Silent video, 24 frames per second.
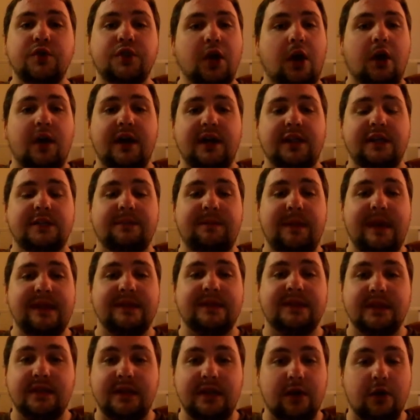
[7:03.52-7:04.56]
Dawn is
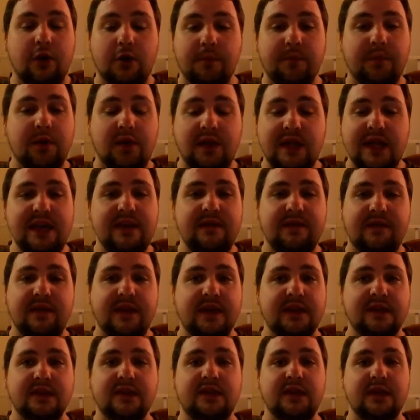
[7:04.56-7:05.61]
basically her belief
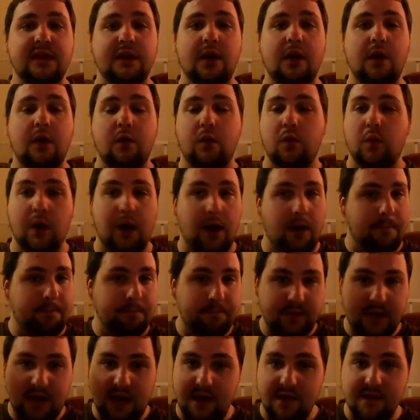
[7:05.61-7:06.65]
is, you know, well,
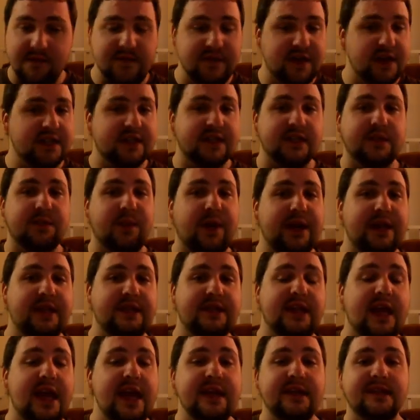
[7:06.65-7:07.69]
if this is what
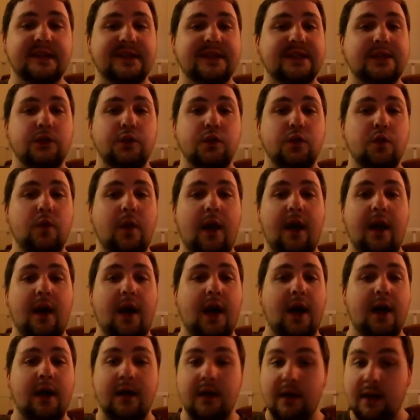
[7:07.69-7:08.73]
it takes to
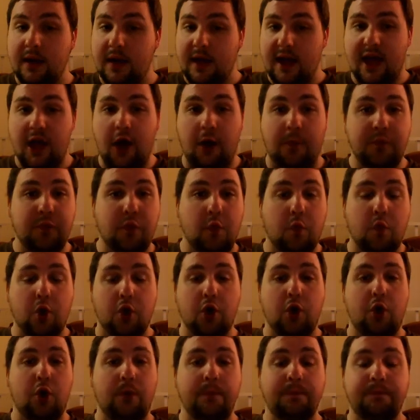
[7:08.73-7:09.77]
uh, help the
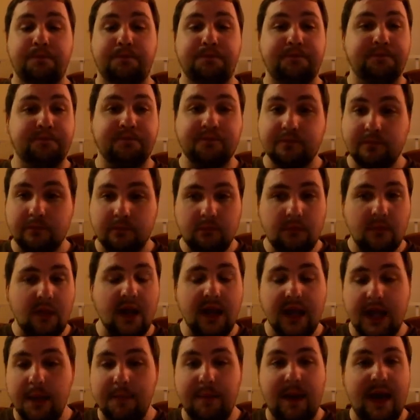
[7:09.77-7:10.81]
world
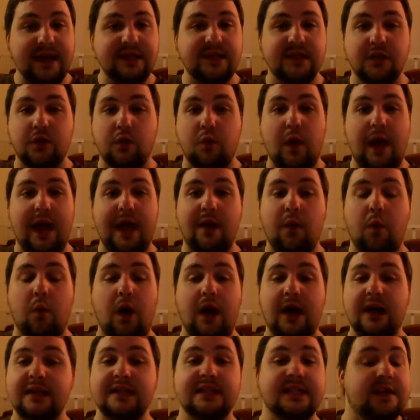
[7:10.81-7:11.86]
get back to the way it
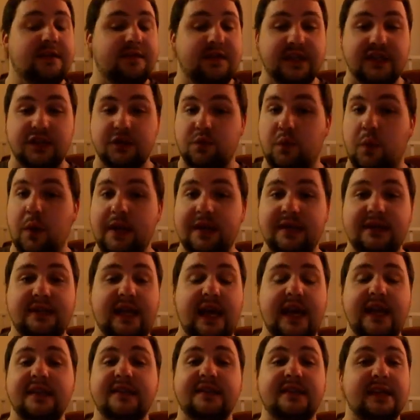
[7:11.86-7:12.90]
was, and this is what it
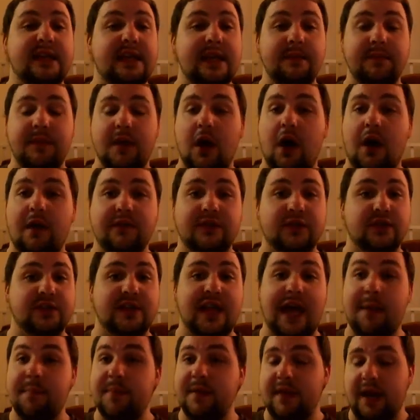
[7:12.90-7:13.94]
takes to keep the officers
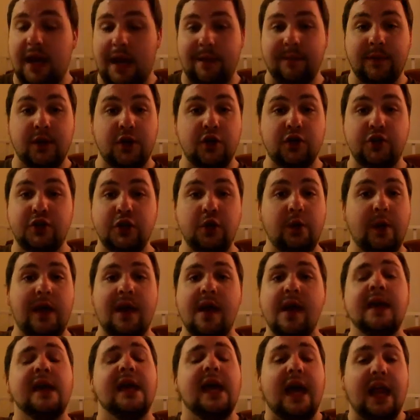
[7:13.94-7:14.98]
happy, then I'm going to do it.
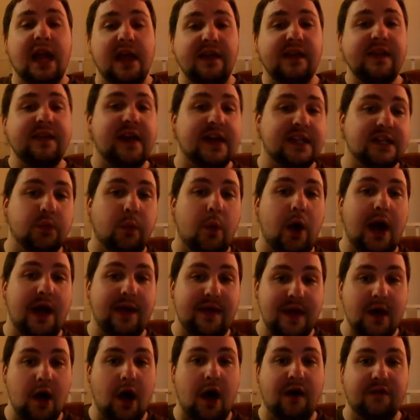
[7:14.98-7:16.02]
And I think that's why
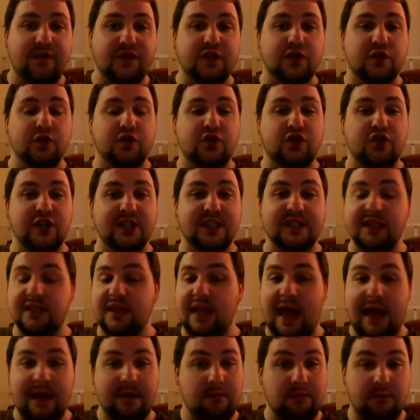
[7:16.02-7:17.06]
the officers just
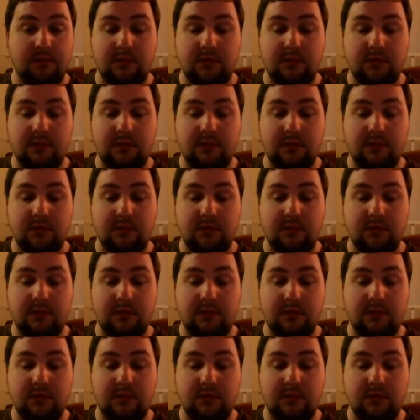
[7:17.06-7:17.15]
let